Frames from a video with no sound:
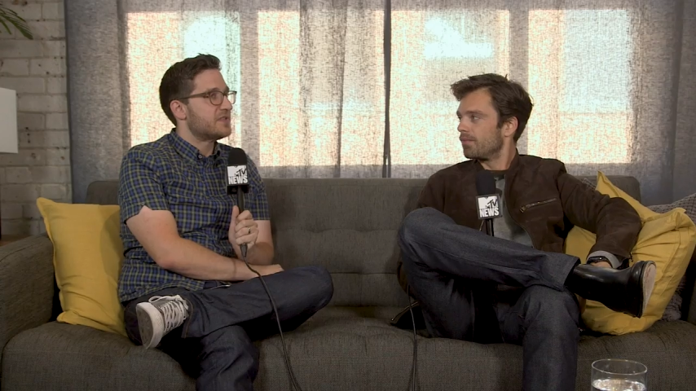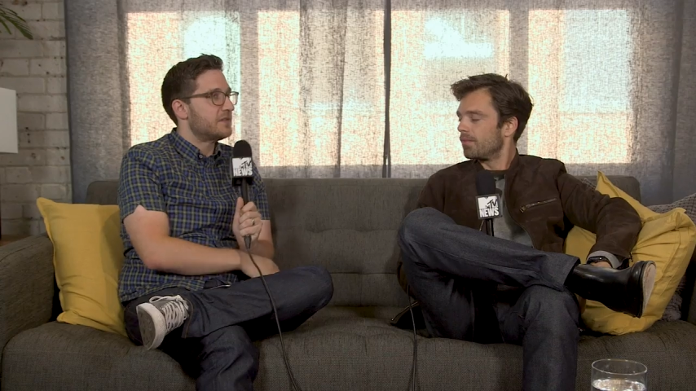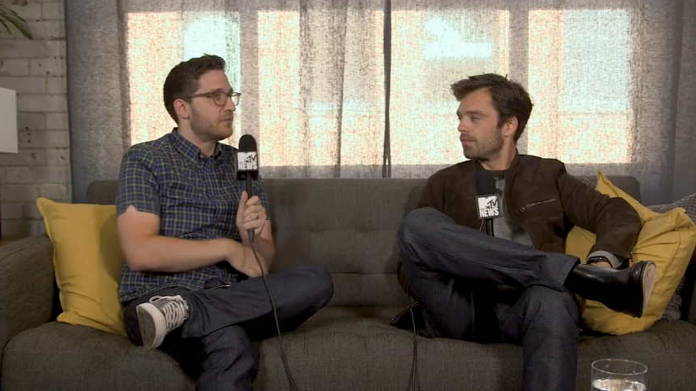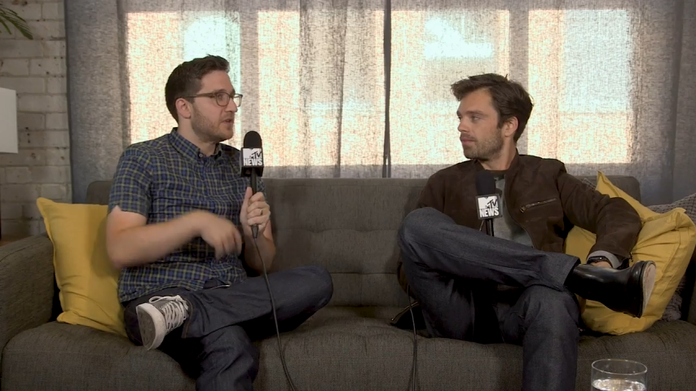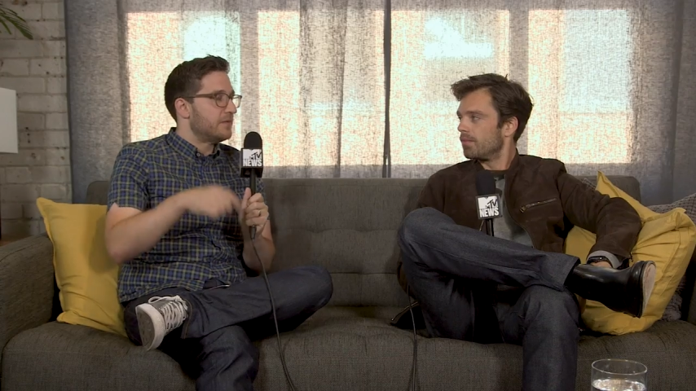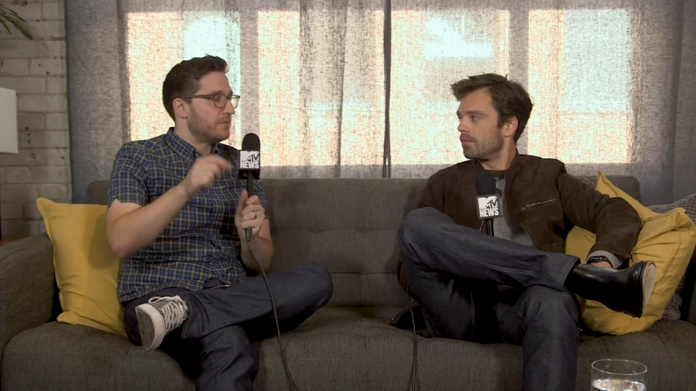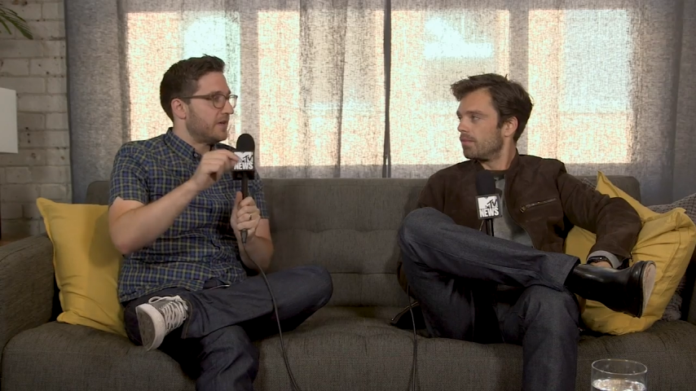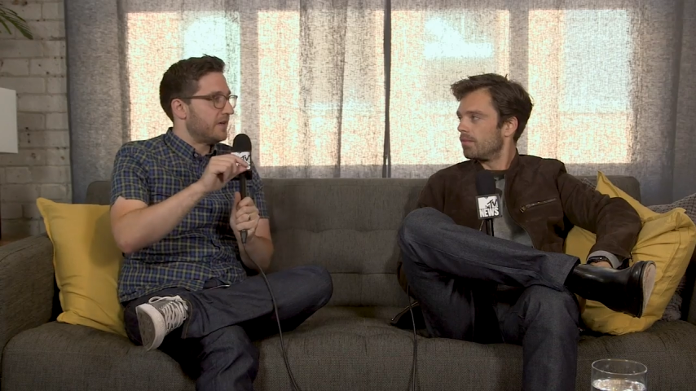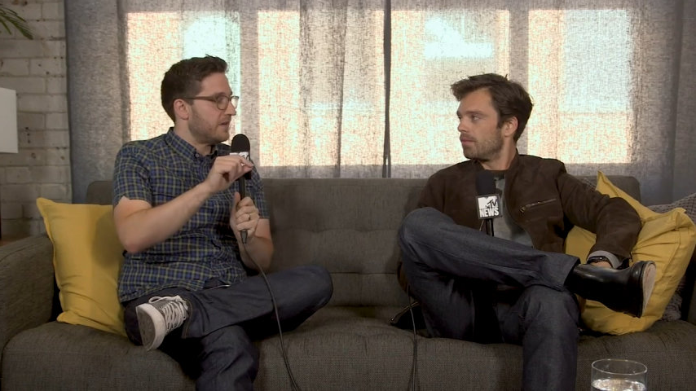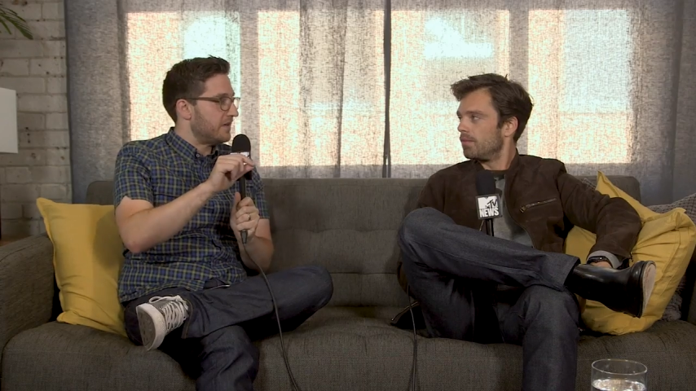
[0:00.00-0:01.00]
Speaker 1: see written
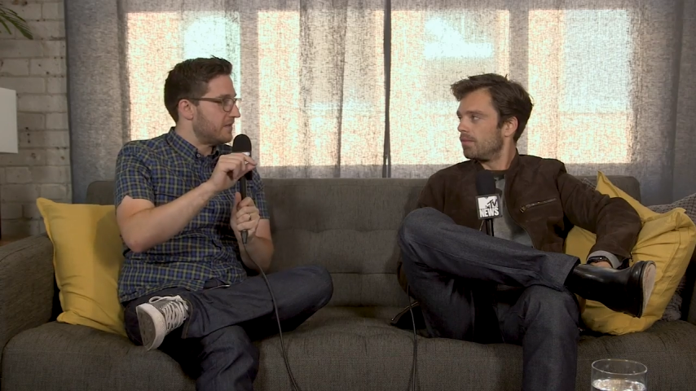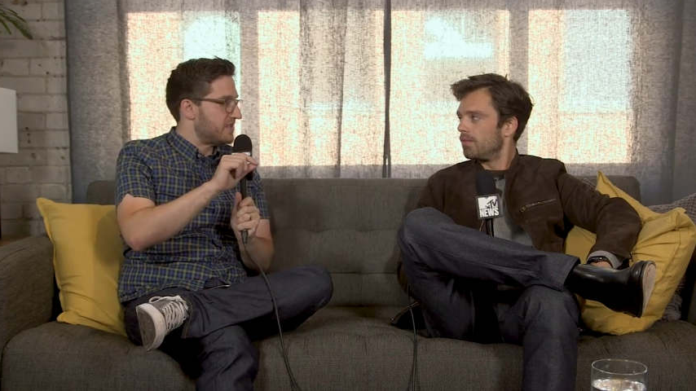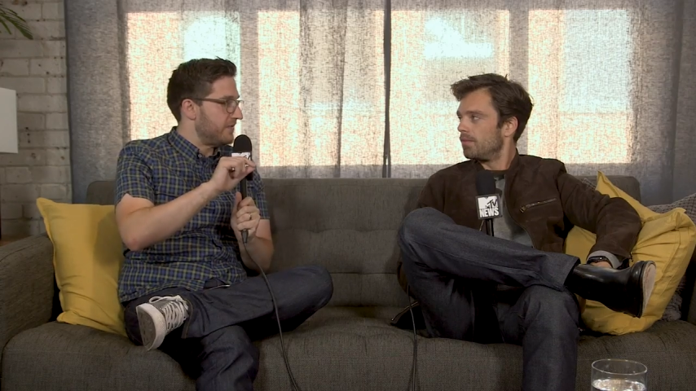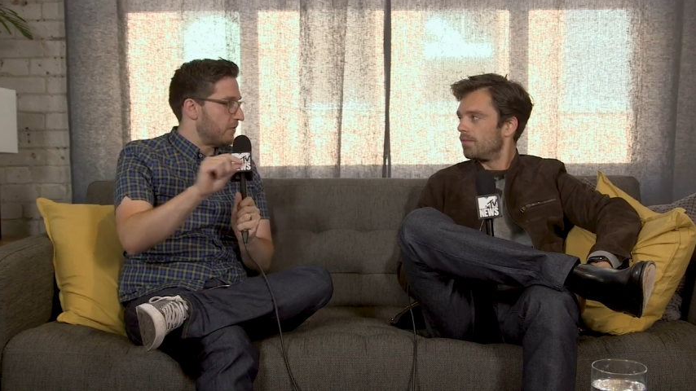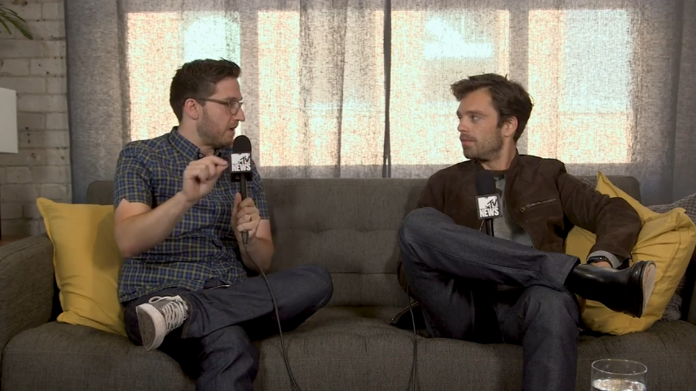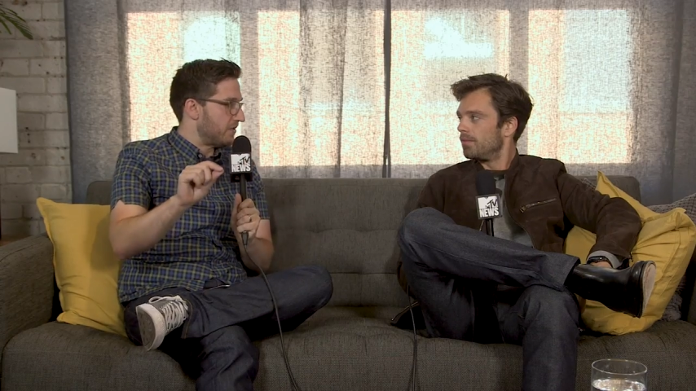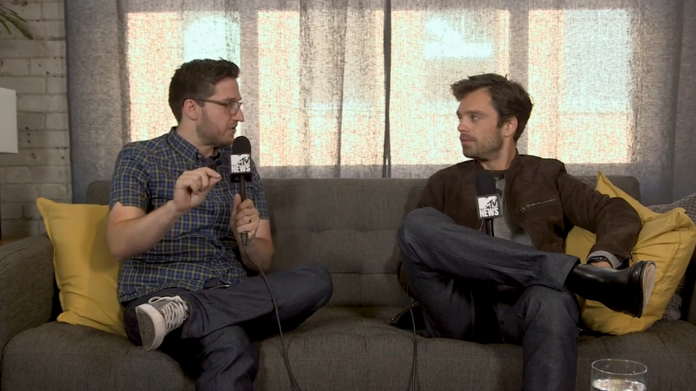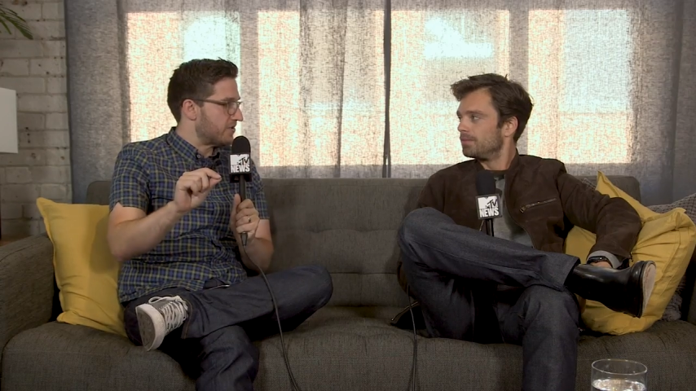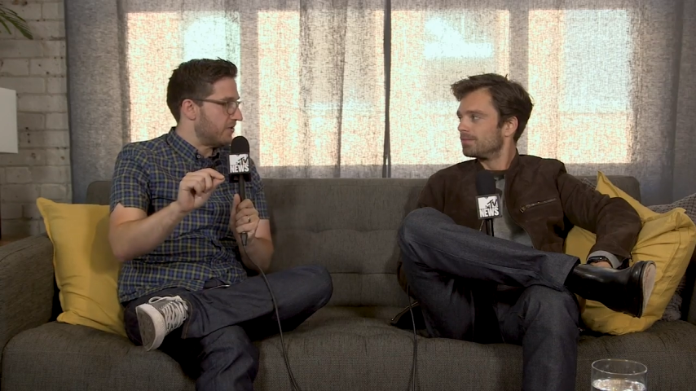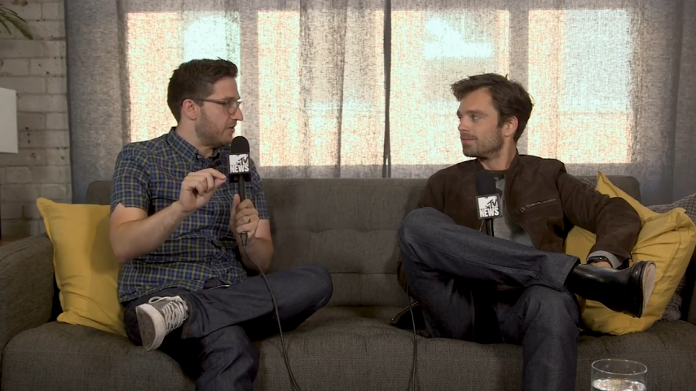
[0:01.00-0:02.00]
by uh, Steven
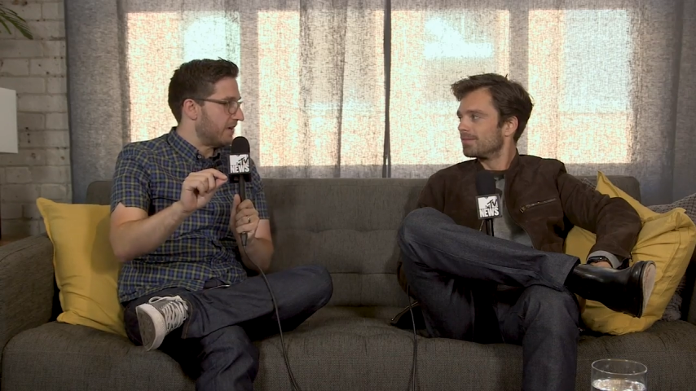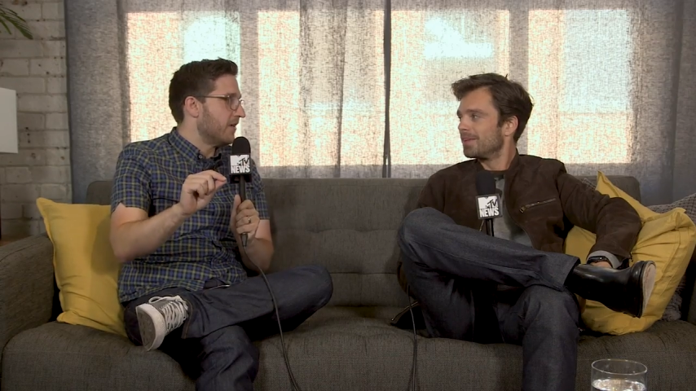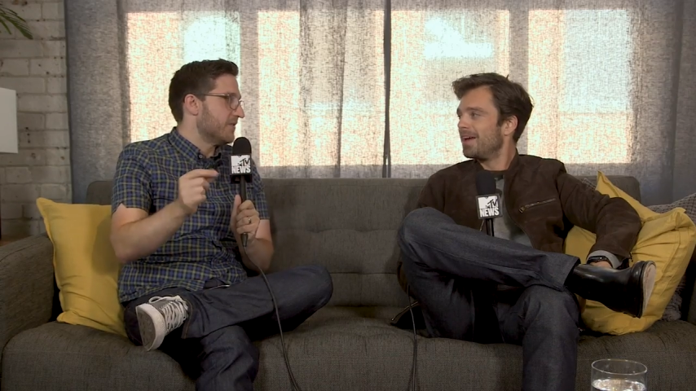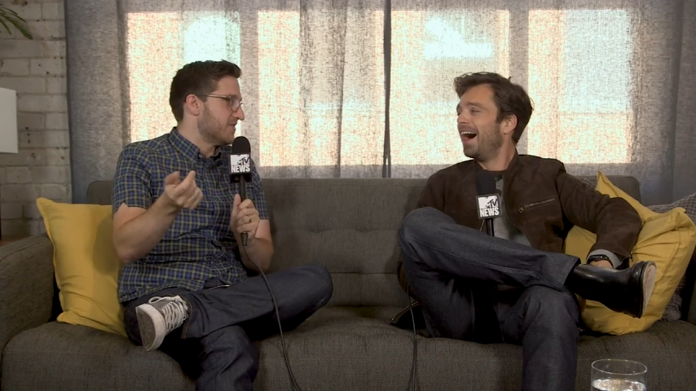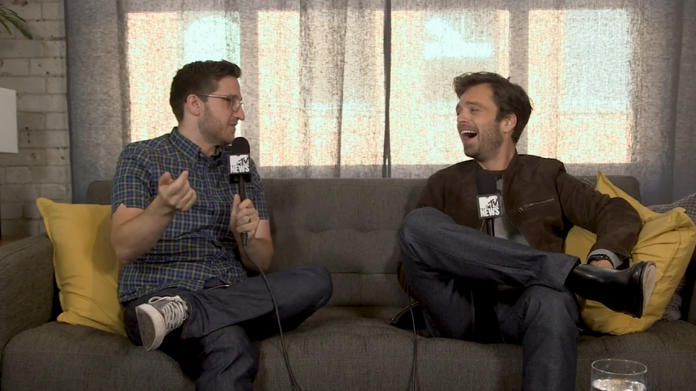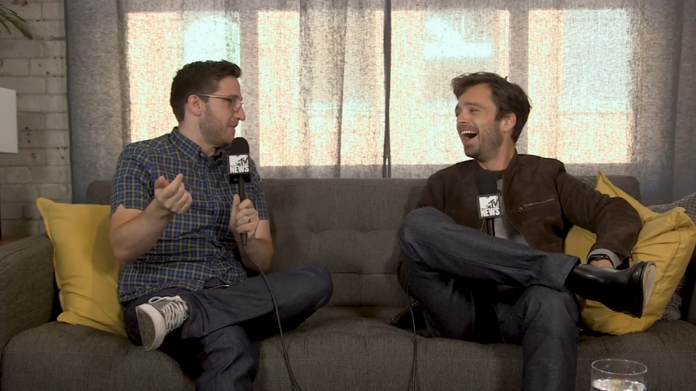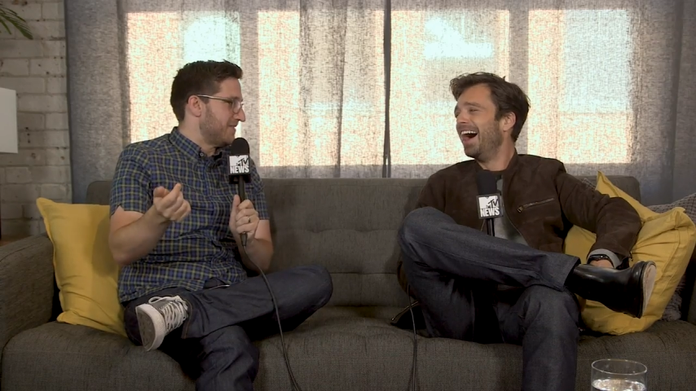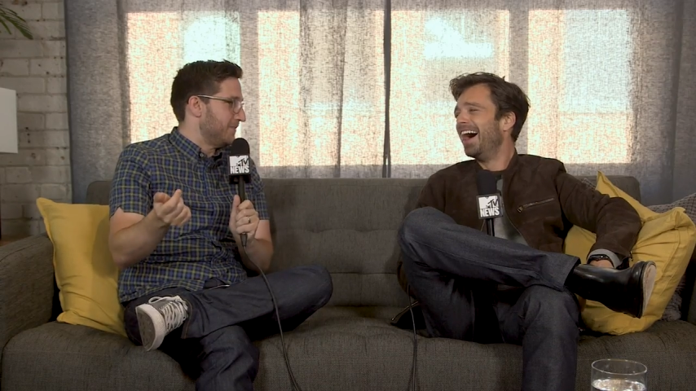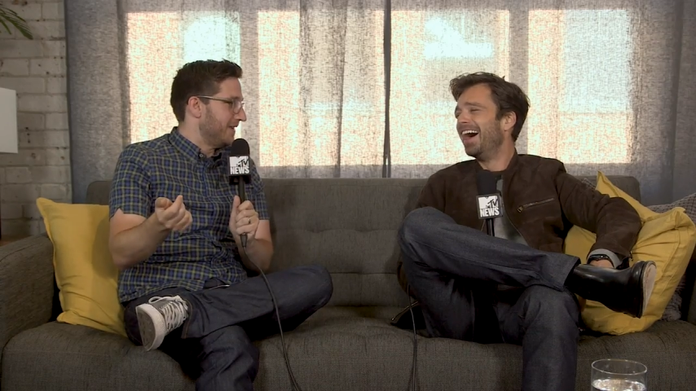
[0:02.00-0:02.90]
Rogers, or you're like, oh, this is meant to